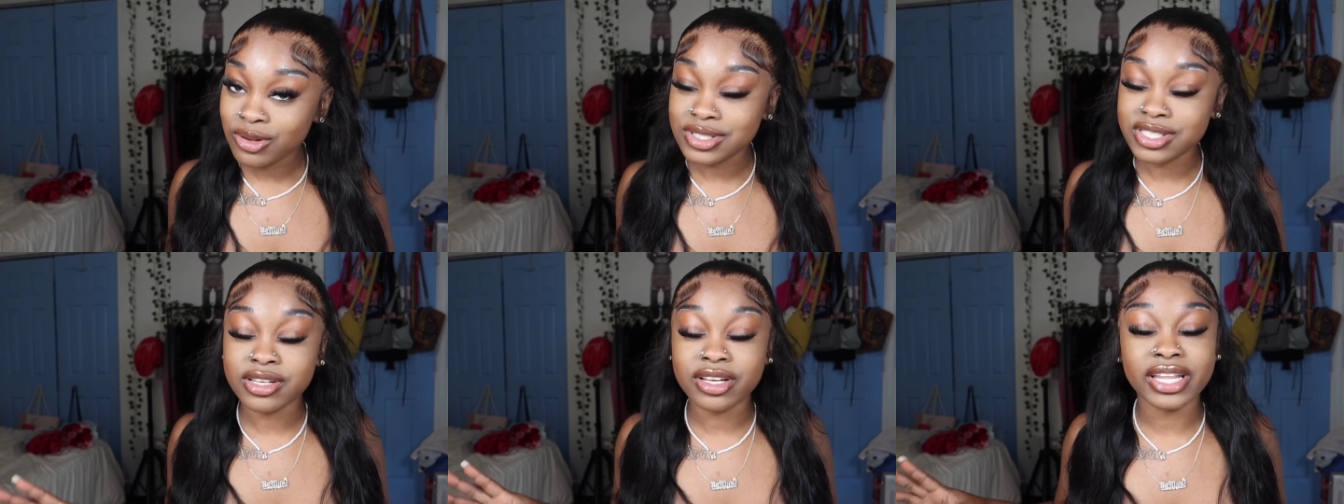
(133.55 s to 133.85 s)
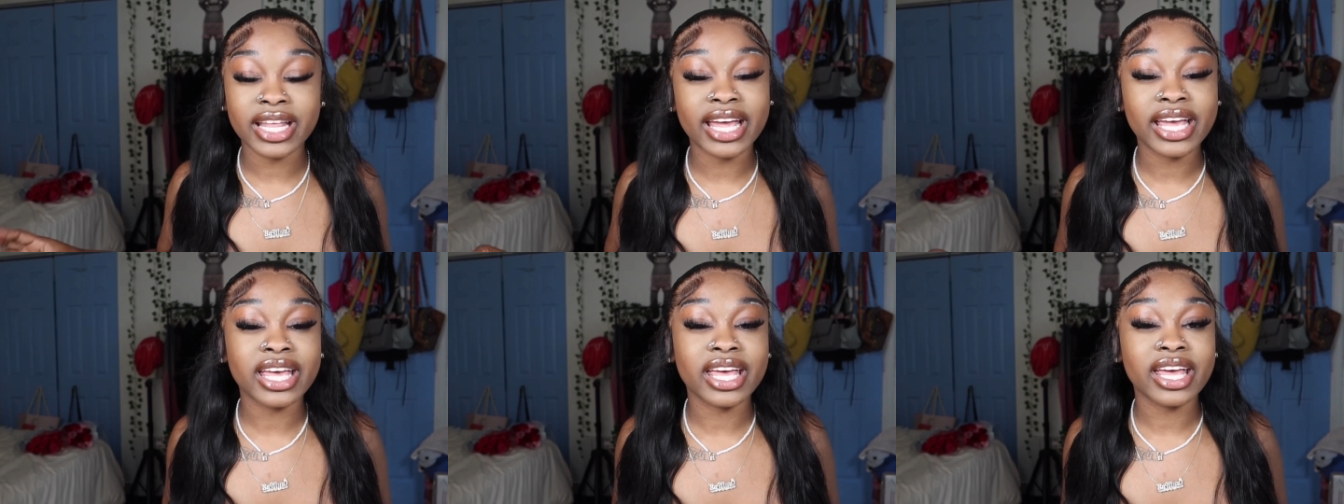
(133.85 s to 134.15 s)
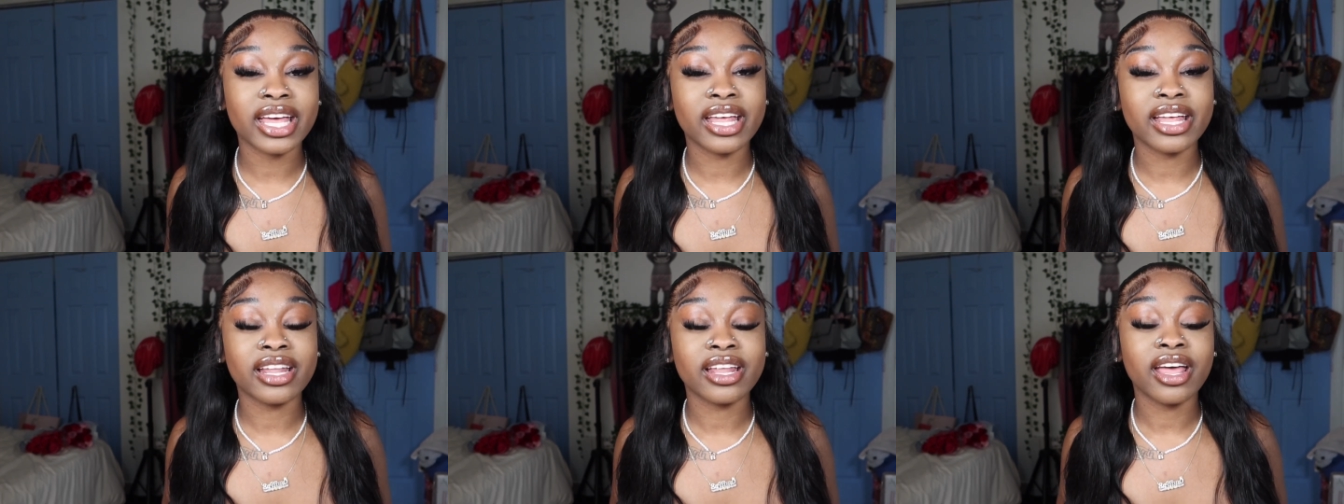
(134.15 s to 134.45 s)
so they
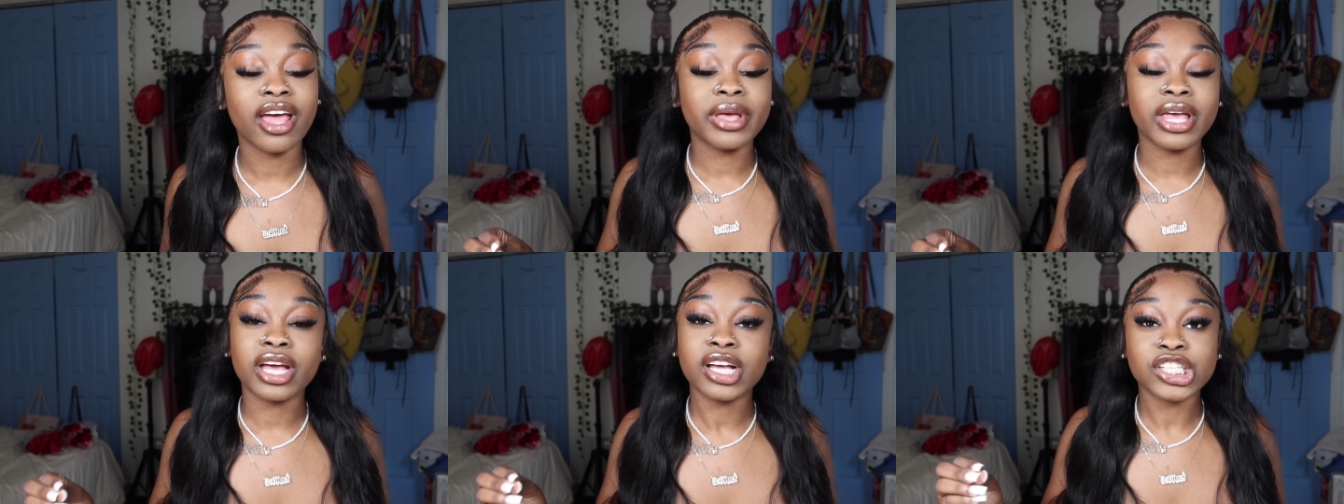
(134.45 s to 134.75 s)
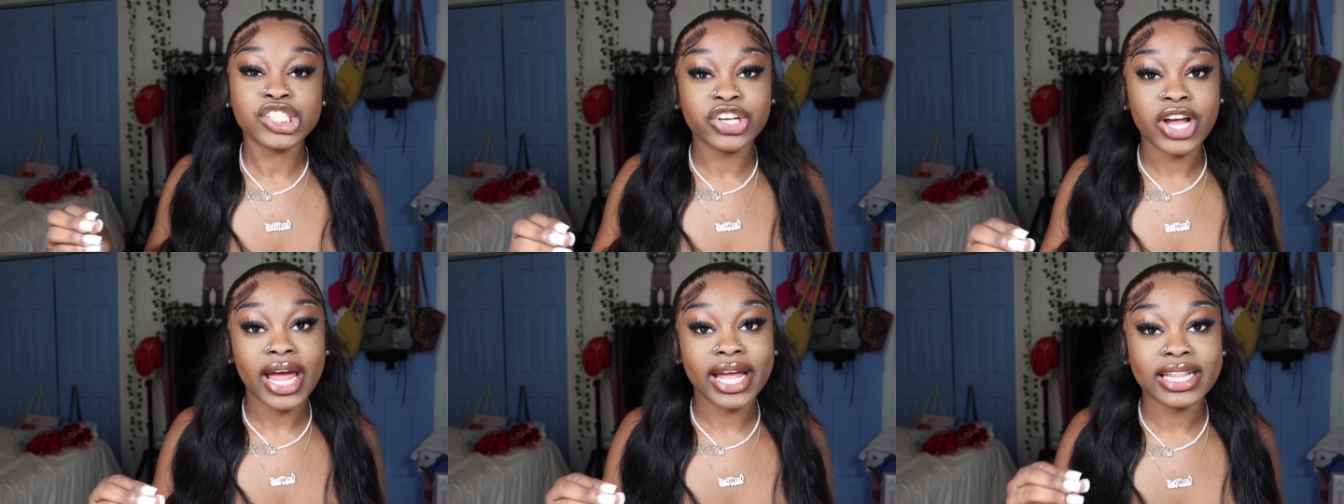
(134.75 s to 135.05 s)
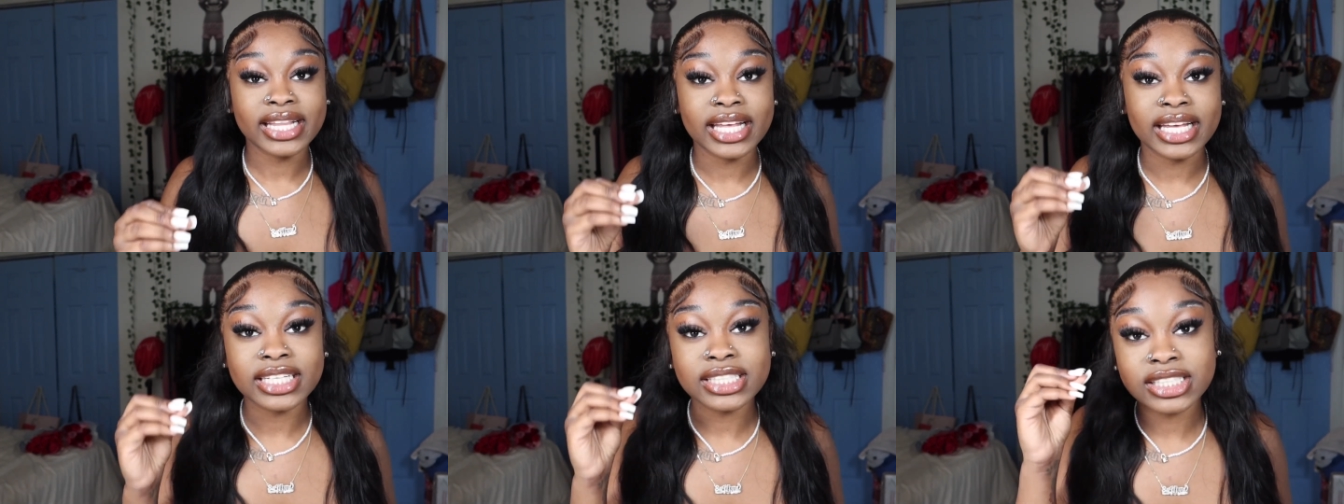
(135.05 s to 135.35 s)
can be
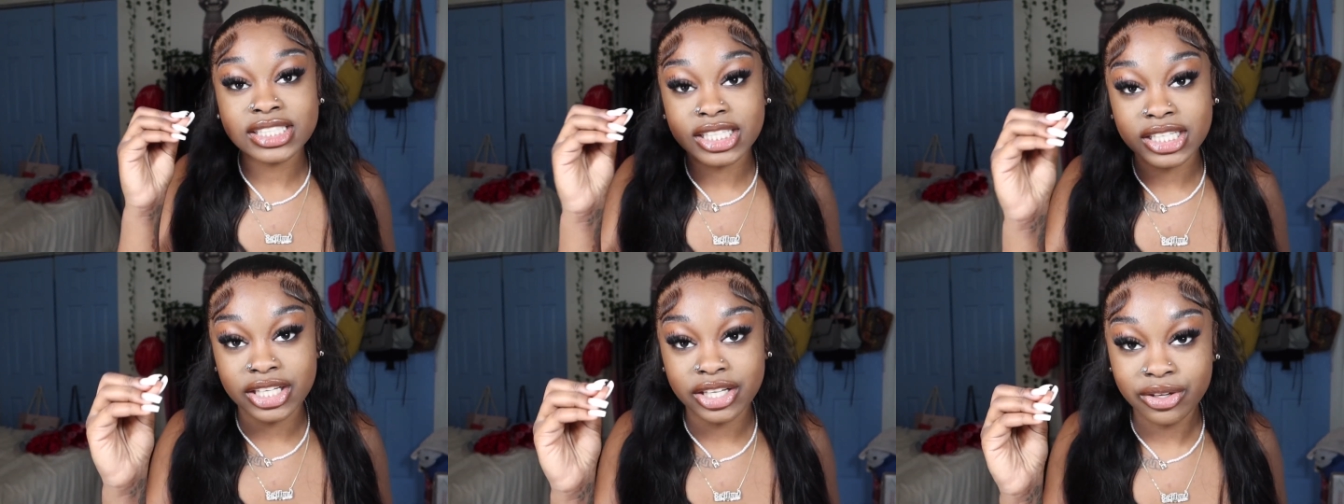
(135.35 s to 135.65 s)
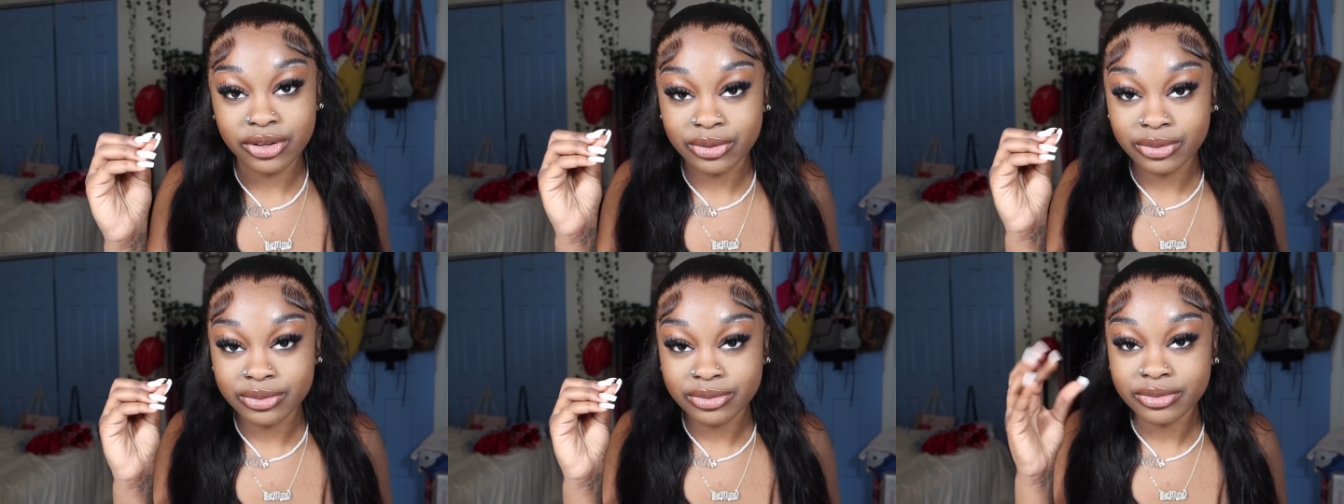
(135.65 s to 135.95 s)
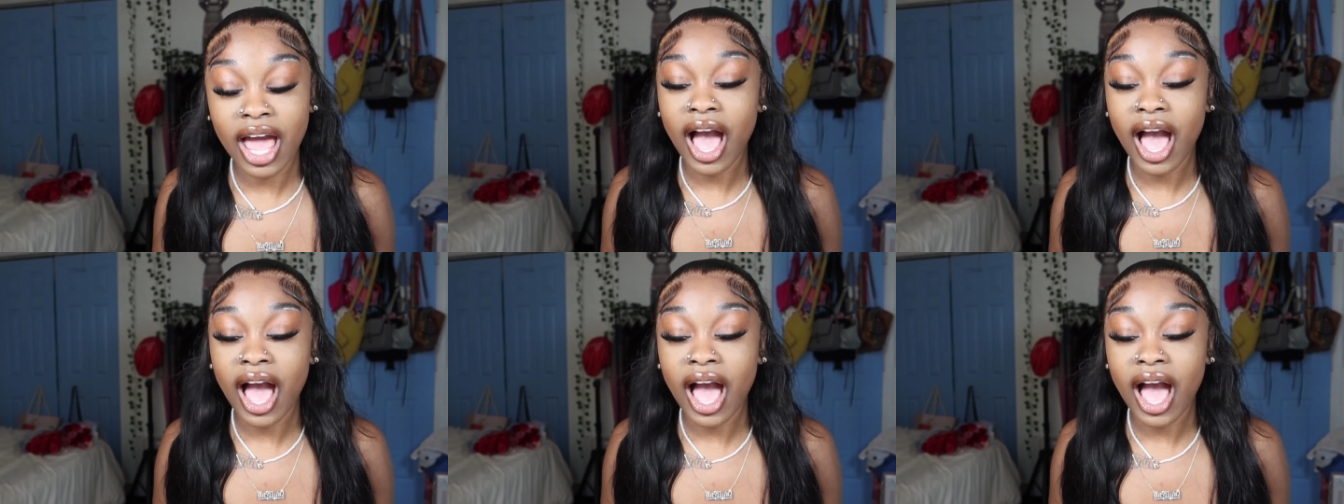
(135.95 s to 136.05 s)
attracted to you.